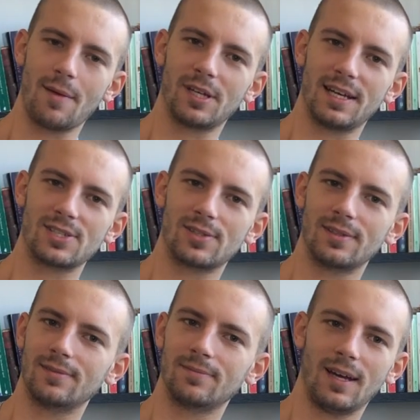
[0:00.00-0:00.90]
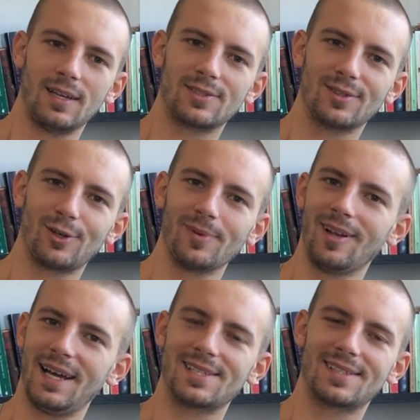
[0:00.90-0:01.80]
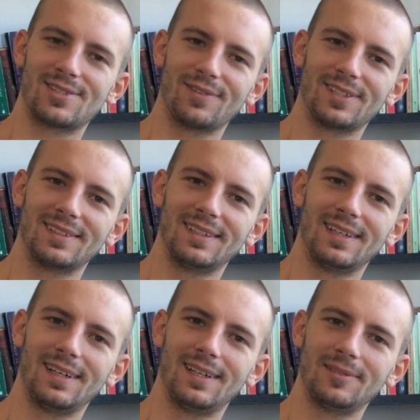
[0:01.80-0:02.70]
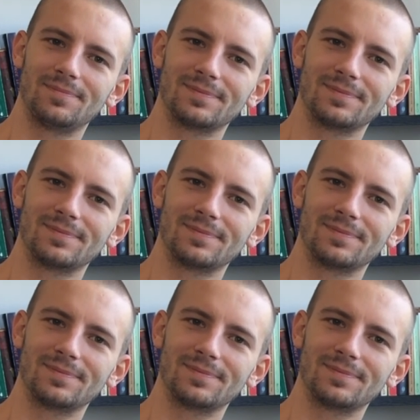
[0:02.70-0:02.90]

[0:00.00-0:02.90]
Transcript: I mean, as normal, I shifted the